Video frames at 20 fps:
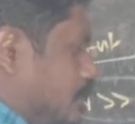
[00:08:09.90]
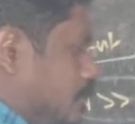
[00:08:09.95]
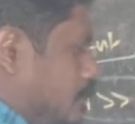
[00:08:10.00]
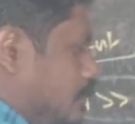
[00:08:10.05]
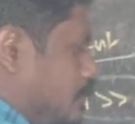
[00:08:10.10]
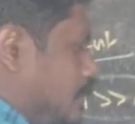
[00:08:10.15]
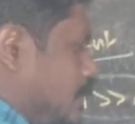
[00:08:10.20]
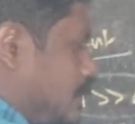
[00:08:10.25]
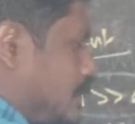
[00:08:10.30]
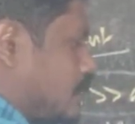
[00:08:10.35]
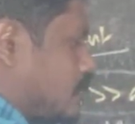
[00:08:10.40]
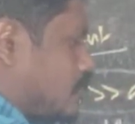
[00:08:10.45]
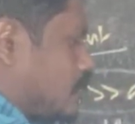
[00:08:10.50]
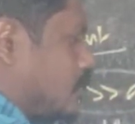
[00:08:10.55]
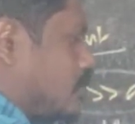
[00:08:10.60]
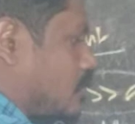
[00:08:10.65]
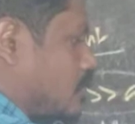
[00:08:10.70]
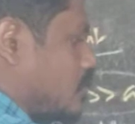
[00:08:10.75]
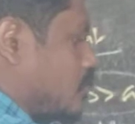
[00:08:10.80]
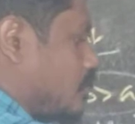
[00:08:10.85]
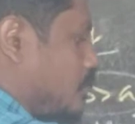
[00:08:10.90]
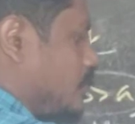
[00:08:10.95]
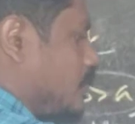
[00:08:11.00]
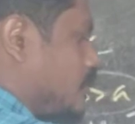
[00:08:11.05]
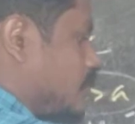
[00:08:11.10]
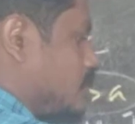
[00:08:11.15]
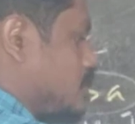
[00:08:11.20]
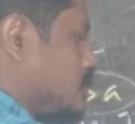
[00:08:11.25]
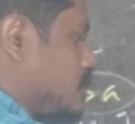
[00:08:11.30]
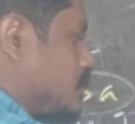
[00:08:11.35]
B equal to
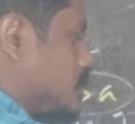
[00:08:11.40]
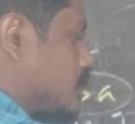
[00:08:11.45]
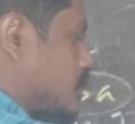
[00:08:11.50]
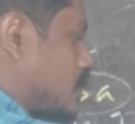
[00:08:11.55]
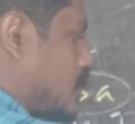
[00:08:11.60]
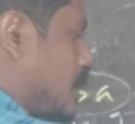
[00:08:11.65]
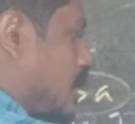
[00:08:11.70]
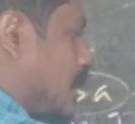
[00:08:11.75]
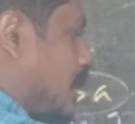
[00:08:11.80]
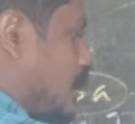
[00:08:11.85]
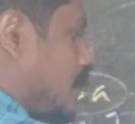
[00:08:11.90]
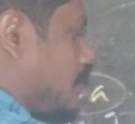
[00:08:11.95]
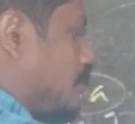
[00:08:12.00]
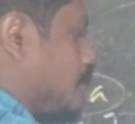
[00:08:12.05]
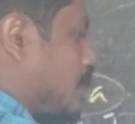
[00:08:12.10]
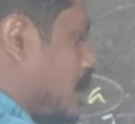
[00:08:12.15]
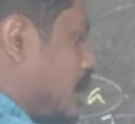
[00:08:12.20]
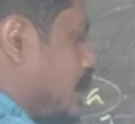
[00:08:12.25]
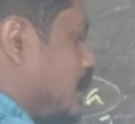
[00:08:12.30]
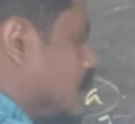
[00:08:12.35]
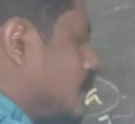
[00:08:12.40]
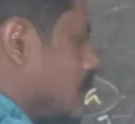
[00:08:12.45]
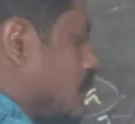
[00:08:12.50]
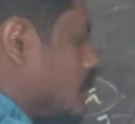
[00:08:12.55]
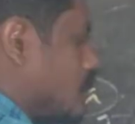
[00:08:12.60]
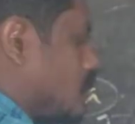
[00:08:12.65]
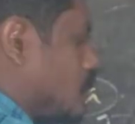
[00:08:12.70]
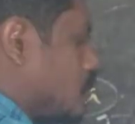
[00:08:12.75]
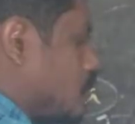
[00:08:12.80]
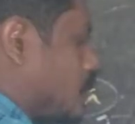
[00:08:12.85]
mu 0 I by
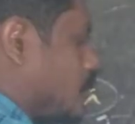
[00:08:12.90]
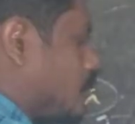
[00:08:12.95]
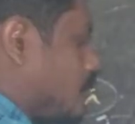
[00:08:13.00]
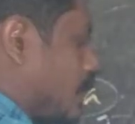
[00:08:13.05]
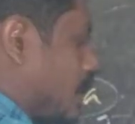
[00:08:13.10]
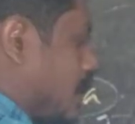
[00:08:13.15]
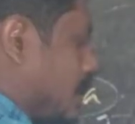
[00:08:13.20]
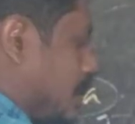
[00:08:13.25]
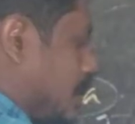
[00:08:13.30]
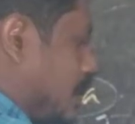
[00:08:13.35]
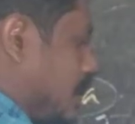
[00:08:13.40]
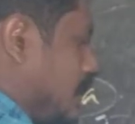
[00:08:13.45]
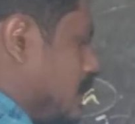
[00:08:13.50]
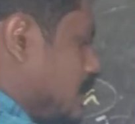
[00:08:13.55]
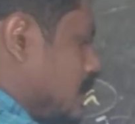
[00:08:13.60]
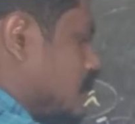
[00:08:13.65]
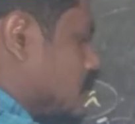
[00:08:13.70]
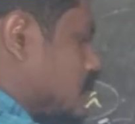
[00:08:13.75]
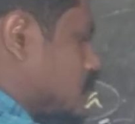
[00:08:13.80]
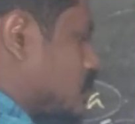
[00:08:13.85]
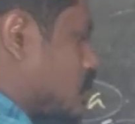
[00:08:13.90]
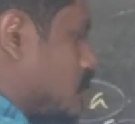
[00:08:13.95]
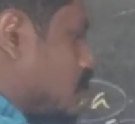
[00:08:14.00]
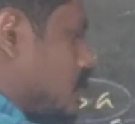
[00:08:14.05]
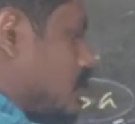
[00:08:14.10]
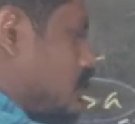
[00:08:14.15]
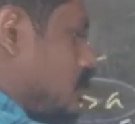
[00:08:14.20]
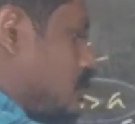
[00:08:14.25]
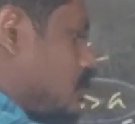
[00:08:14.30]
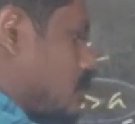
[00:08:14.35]
2 pi A. So
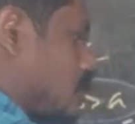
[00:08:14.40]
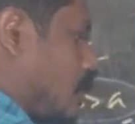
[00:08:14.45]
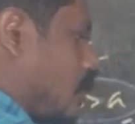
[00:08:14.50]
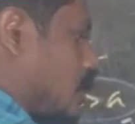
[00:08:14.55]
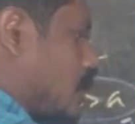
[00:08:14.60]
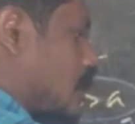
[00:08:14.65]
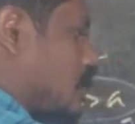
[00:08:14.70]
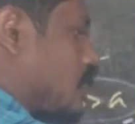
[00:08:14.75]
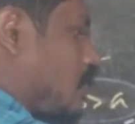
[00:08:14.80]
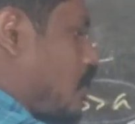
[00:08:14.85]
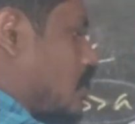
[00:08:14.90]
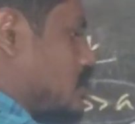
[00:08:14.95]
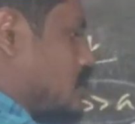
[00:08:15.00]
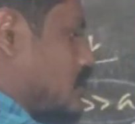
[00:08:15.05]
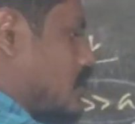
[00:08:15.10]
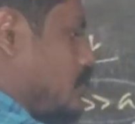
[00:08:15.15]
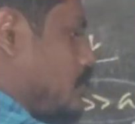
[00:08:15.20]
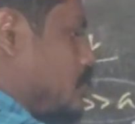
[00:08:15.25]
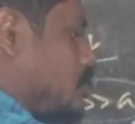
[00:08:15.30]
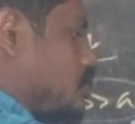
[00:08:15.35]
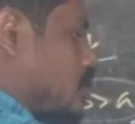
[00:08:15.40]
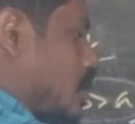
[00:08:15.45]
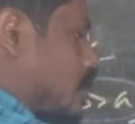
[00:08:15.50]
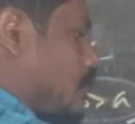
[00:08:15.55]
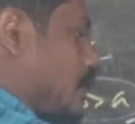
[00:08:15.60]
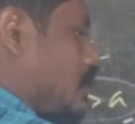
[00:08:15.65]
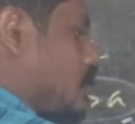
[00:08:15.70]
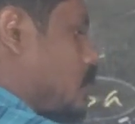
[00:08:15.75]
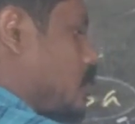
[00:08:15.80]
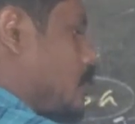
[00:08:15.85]
this all are constant. Mu 0
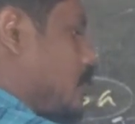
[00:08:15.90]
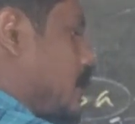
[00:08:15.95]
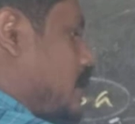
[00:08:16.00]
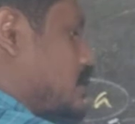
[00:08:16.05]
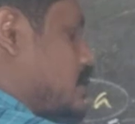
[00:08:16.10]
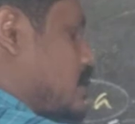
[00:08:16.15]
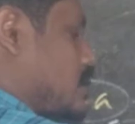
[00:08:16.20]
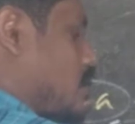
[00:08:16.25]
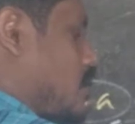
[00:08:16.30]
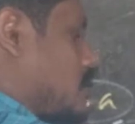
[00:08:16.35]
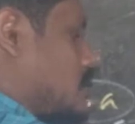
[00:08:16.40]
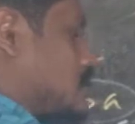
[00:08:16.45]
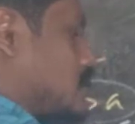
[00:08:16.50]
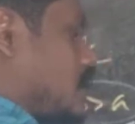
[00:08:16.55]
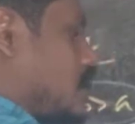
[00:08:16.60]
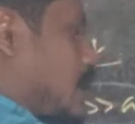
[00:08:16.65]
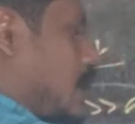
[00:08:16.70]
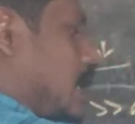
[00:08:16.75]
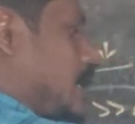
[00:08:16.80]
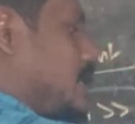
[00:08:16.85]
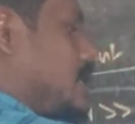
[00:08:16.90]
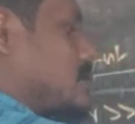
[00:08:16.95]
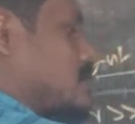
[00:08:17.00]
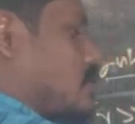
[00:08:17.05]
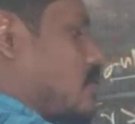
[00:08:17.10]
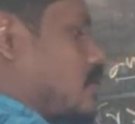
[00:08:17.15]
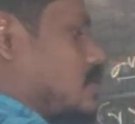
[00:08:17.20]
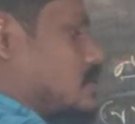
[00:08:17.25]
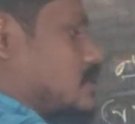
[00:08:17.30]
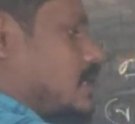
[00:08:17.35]
by 2 pi is a constant, I is
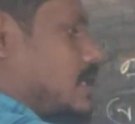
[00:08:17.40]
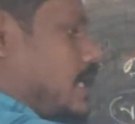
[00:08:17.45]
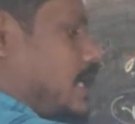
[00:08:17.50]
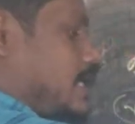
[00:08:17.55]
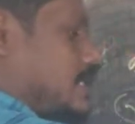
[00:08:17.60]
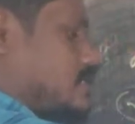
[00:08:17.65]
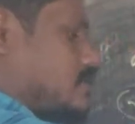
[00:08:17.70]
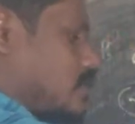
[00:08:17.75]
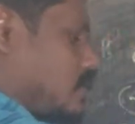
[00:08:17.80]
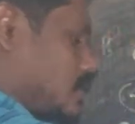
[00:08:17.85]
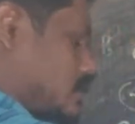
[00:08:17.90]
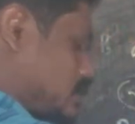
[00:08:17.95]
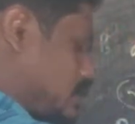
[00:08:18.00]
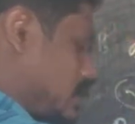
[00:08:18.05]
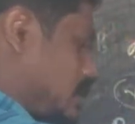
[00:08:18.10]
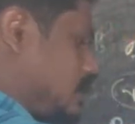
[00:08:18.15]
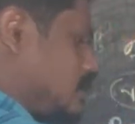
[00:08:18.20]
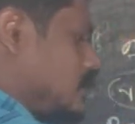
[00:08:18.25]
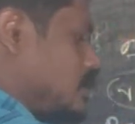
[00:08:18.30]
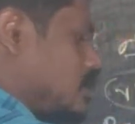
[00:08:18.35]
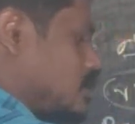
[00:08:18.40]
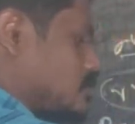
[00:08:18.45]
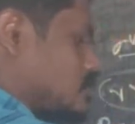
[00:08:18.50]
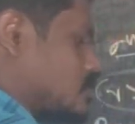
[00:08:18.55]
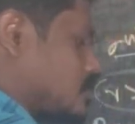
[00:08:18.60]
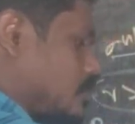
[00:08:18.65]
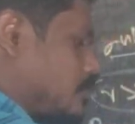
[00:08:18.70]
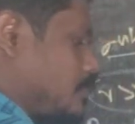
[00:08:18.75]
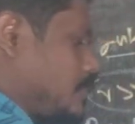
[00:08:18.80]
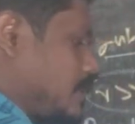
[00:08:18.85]
constant, A is constant.
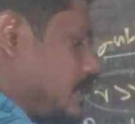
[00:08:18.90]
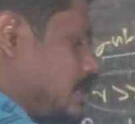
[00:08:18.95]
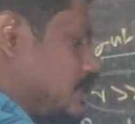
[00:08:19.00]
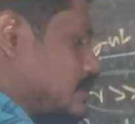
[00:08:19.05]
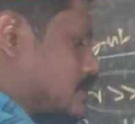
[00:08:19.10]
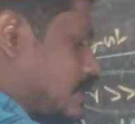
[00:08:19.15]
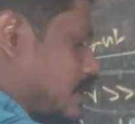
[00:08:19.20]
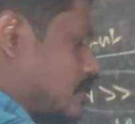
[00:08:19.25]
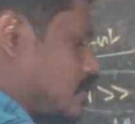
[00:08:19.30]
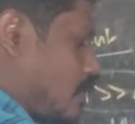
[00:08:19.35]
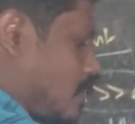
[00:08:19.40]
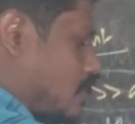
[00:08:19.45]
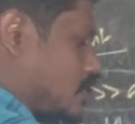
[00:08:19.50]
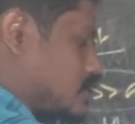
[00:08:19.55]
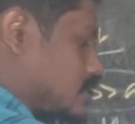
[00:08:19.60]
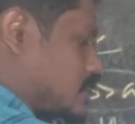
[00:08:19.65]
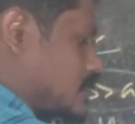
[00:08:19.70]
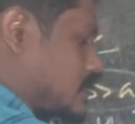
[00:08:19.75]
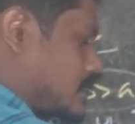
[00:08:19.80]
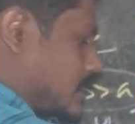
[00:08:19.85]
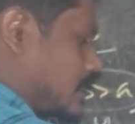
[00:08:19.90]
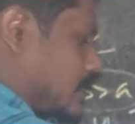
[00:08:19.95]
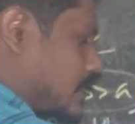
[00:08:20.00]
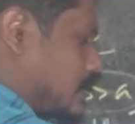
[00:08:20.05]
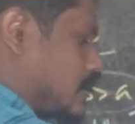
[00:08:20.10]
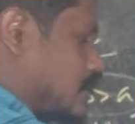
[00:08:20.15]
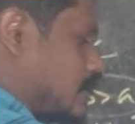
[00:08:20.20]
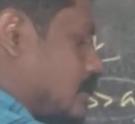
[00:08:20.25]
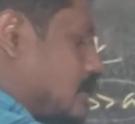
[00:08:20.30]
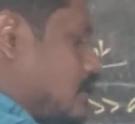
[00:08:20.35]
So B is a constant
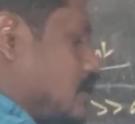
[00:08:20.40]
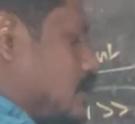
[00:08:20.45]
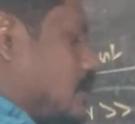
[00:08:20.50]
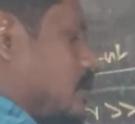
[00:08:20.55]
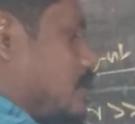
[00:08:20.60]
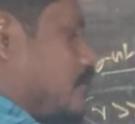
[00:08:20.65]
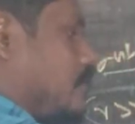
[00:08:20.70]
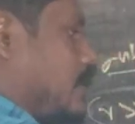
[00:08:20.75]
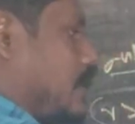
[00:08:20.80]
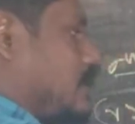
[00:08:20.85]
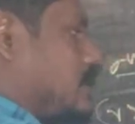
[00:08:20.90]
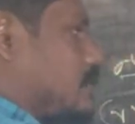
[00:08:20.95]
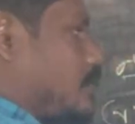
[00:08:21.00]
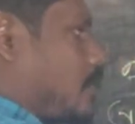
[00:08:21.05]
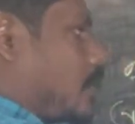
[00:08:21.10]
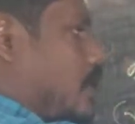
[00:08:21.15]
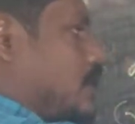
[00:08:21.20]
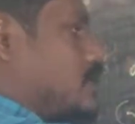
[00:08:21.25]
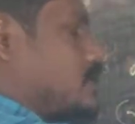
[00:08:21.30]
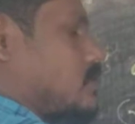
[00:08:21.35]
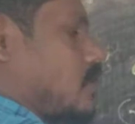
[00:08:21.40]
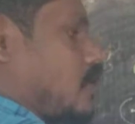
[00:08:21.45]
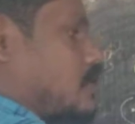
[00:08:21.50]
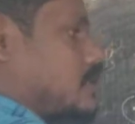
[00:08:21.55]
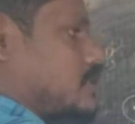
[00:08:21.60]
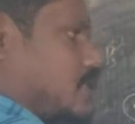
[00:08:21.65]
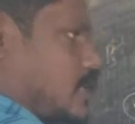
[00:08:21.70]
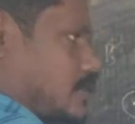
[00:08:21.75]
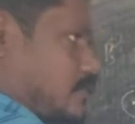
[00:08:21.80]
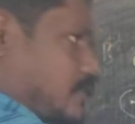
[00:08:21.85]
when the point is on the
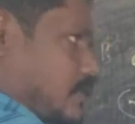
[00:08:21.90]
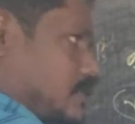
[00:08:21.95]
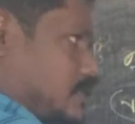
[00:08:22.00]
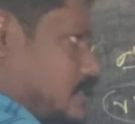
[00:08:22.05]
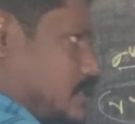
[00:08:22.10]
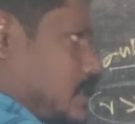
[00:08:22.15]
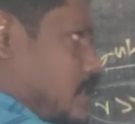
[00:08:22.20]
surface.